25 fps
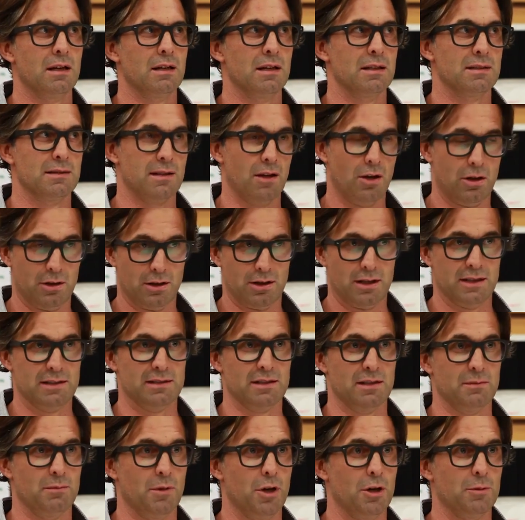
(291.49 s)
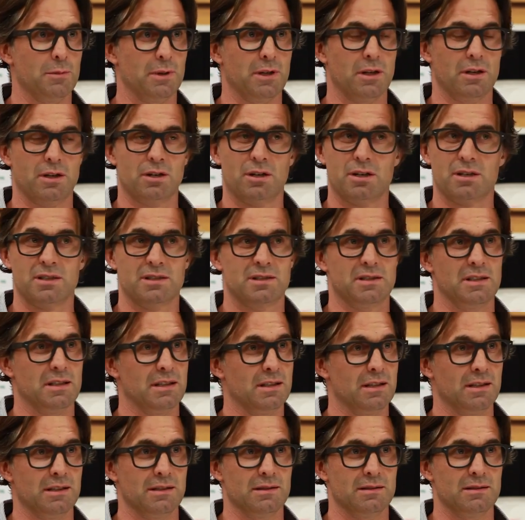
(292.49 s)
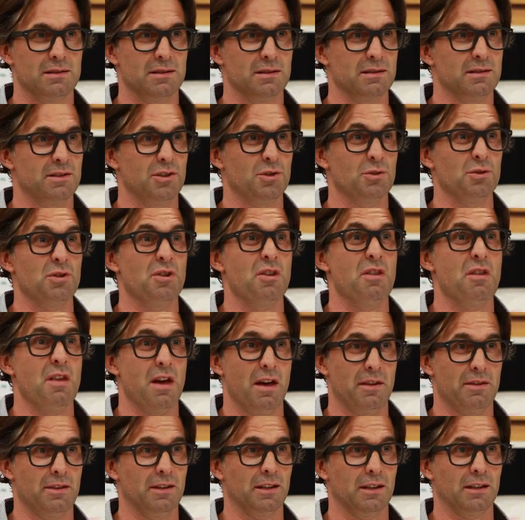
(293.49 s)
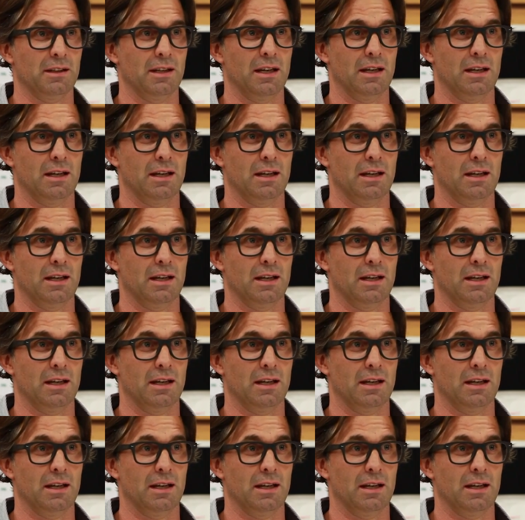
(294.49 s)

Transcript: it's the holidays at the moment and I just see kids just doing nothing,